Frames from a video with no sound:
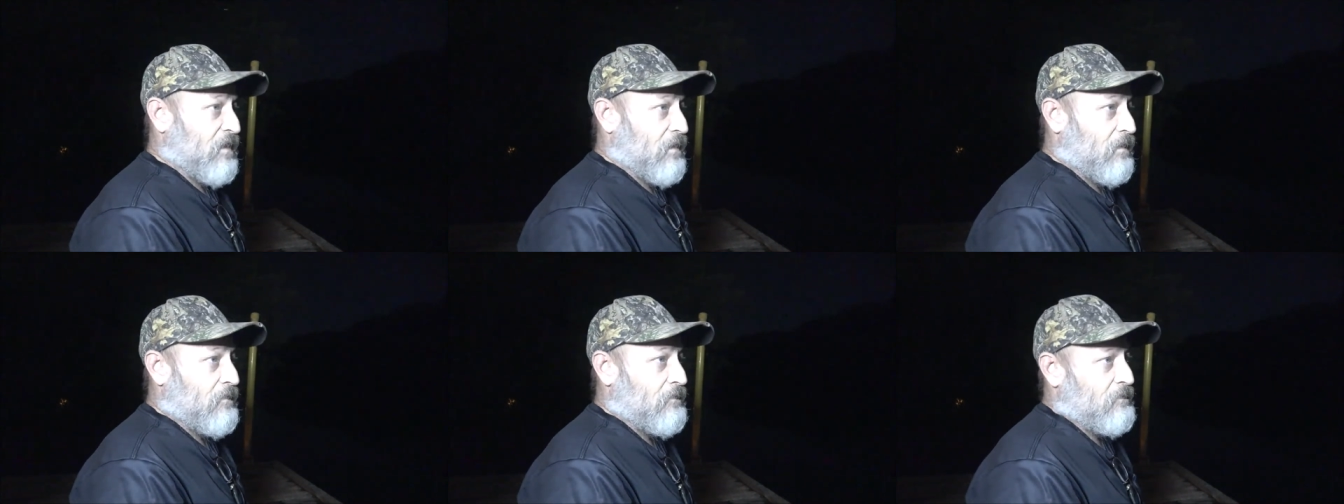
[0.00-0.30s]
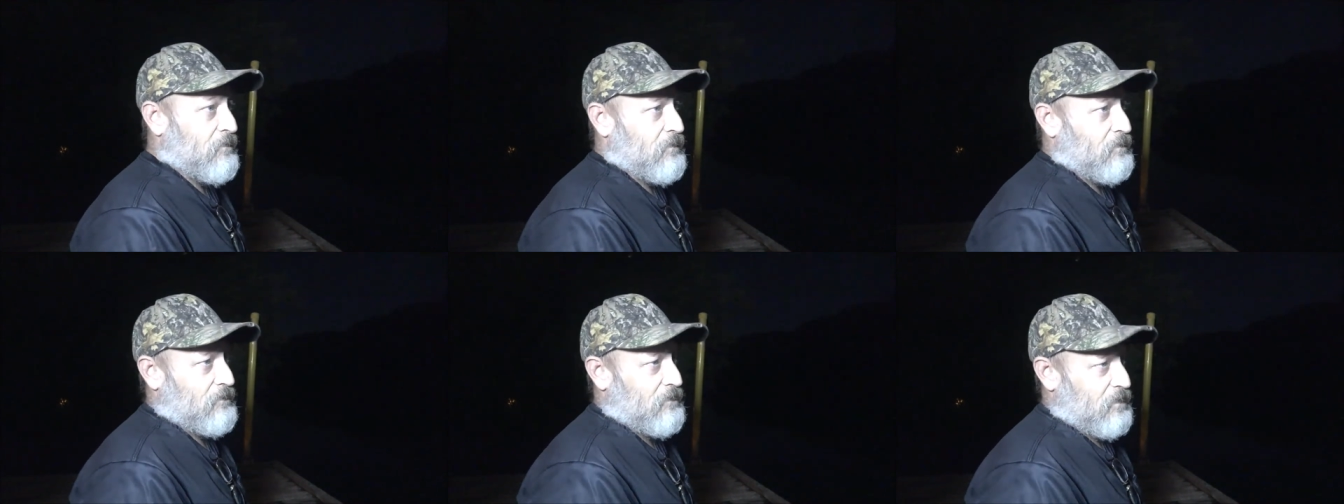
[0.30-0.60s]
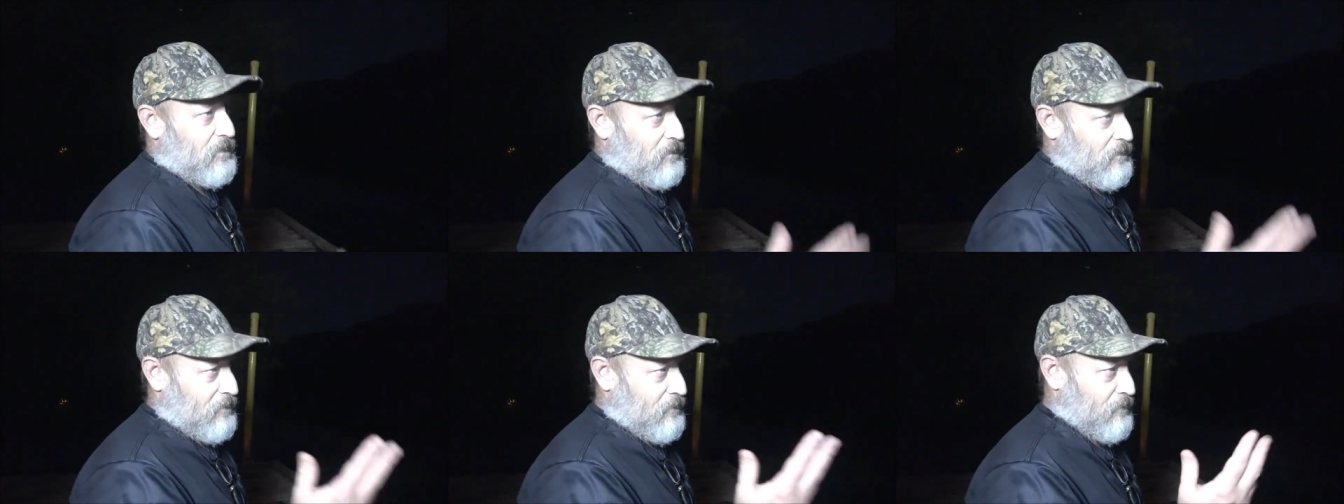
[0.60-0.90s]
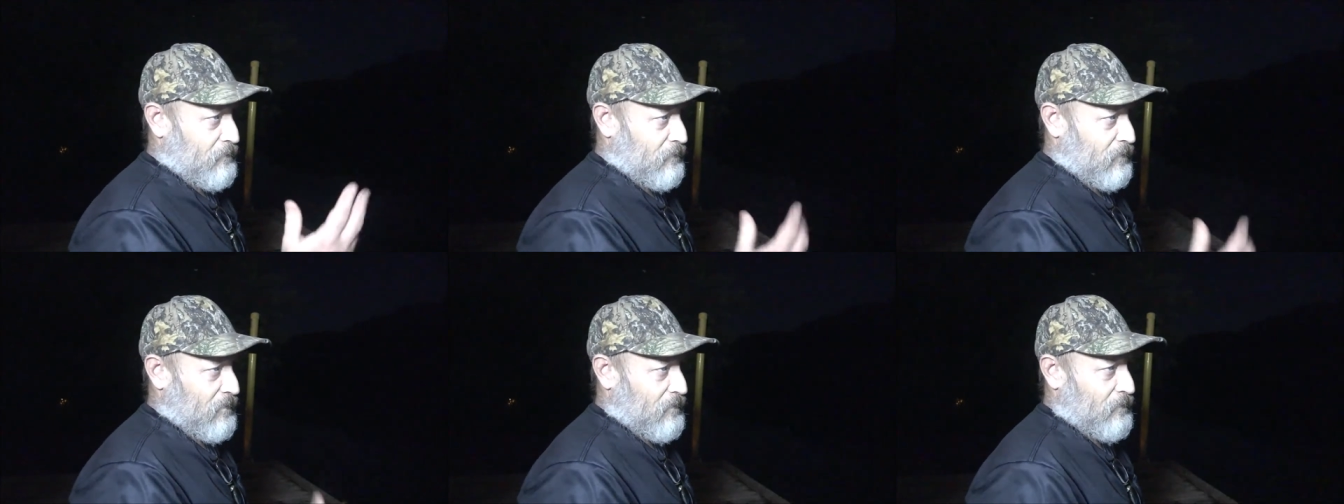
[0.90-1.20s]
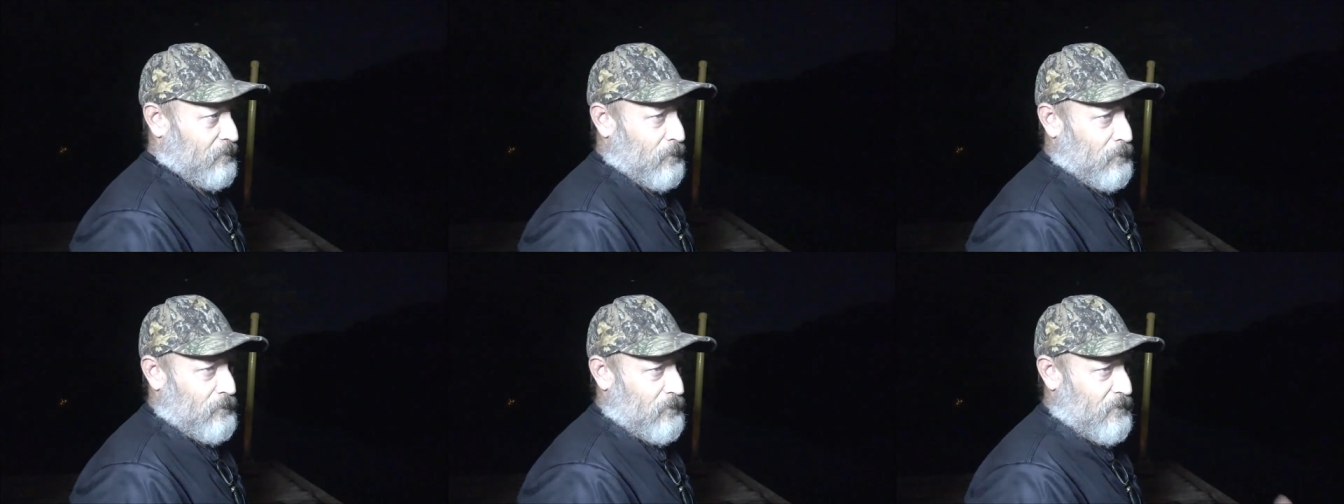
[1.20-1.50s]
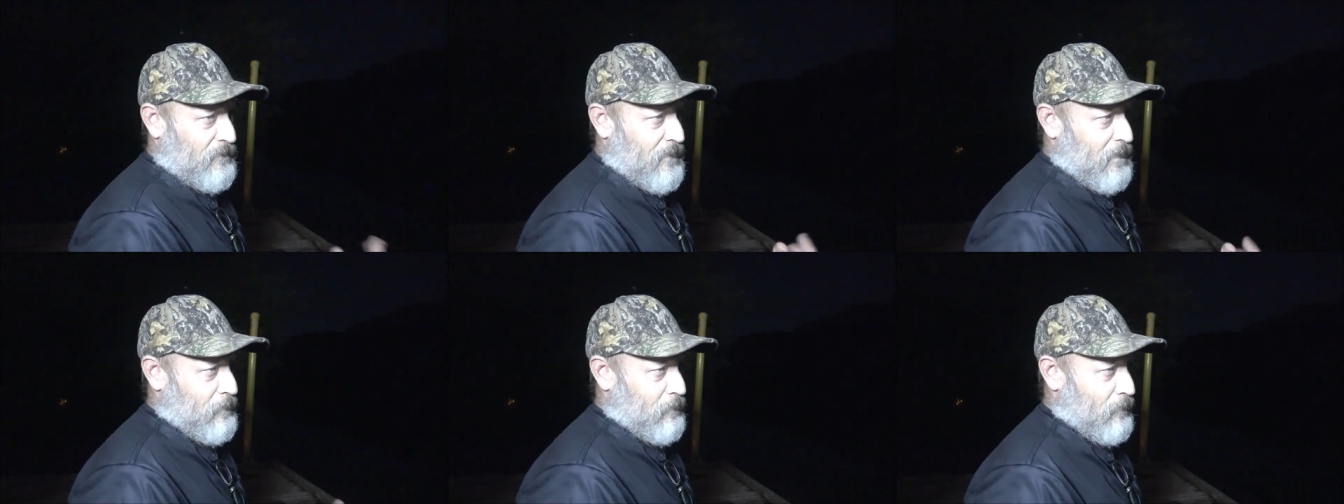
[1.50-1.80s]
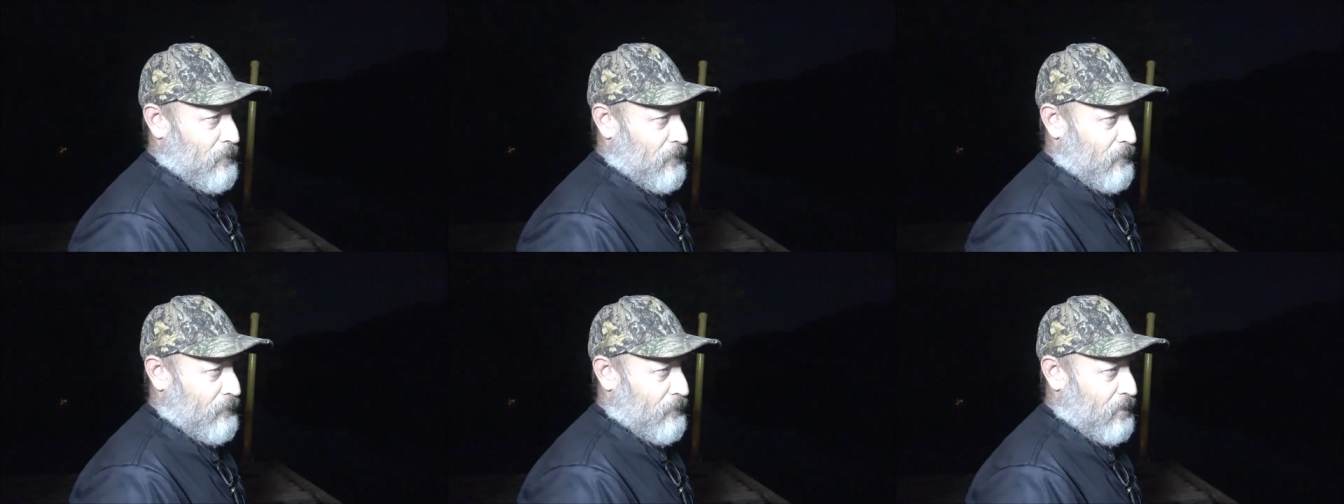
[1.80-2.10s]
Yeah, well, you know, the river, we've had
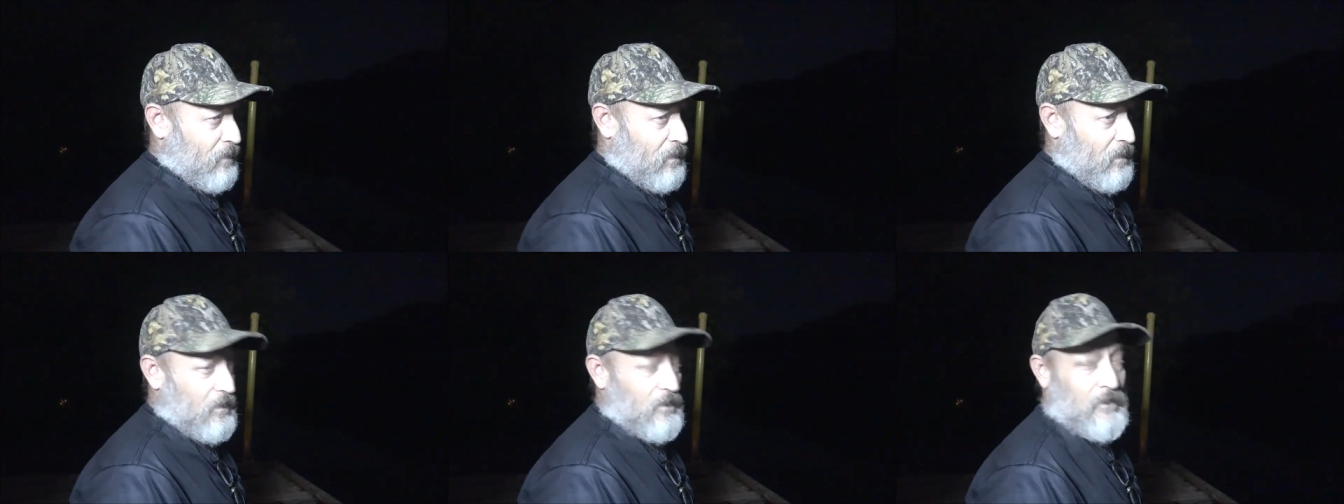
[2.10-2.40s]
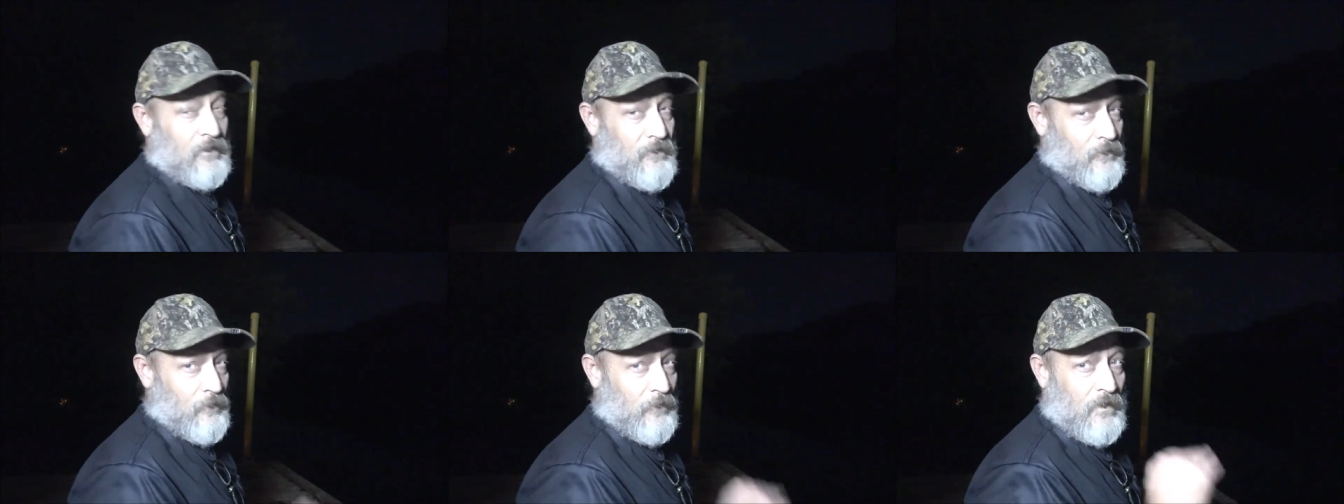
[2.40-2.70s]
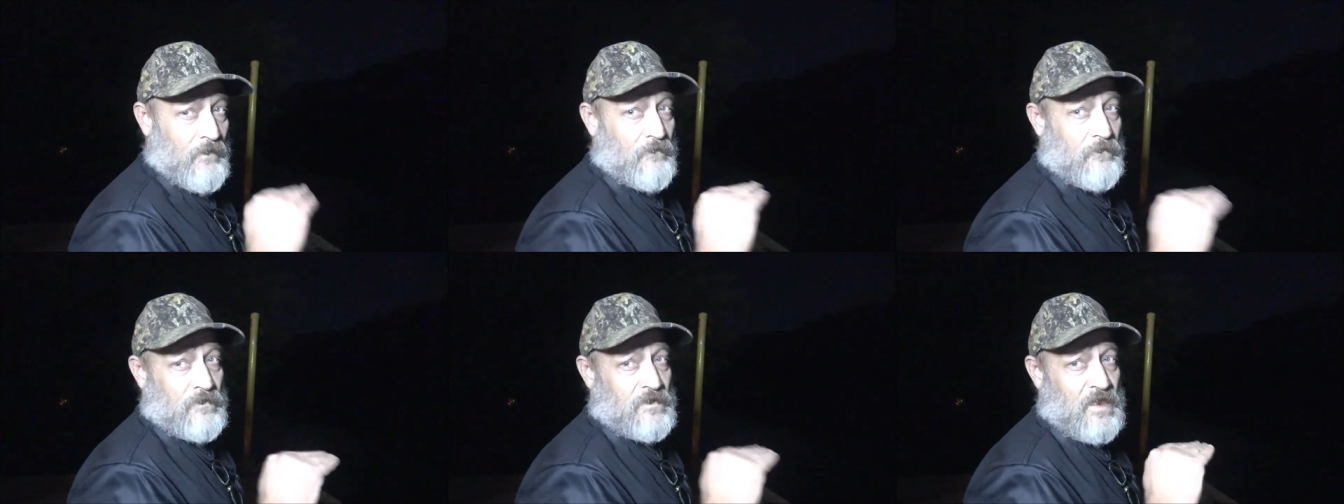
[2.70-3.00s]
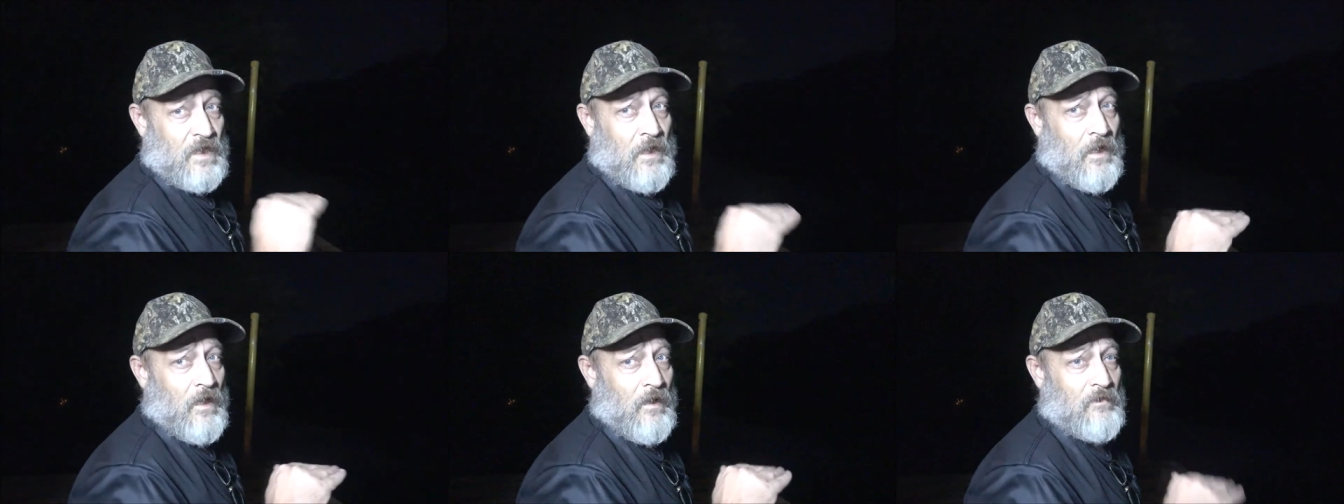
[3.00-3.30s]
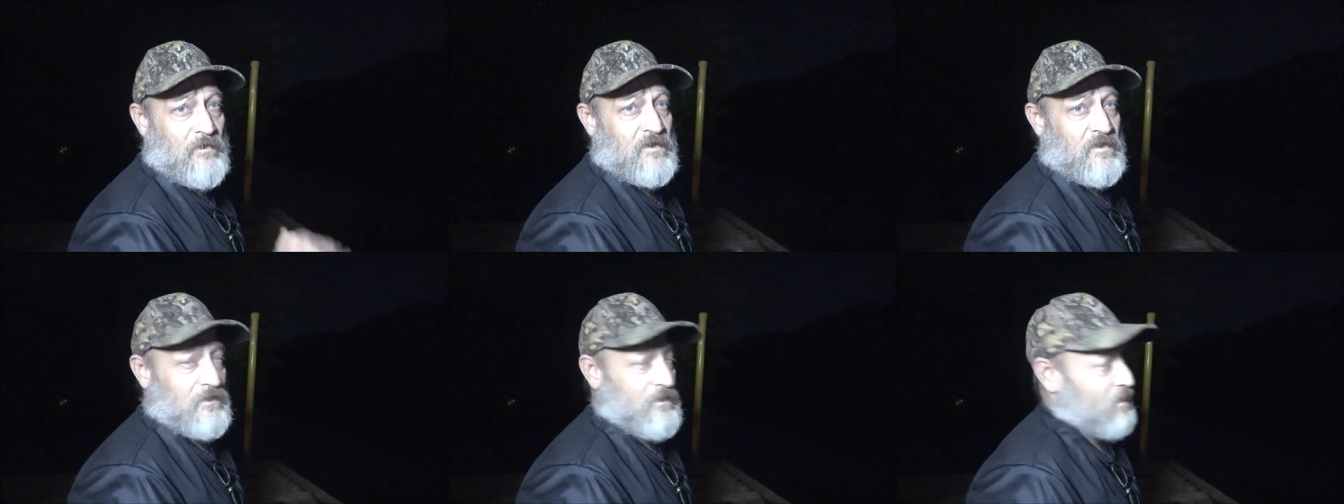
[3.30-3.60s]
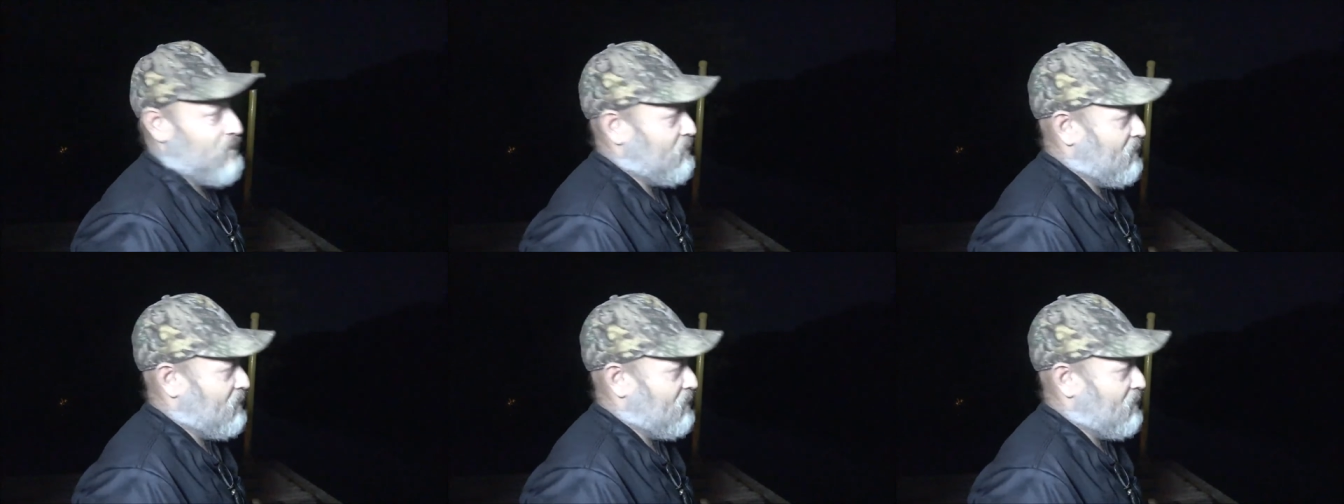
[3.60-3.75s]
all the rain and the river's up, so that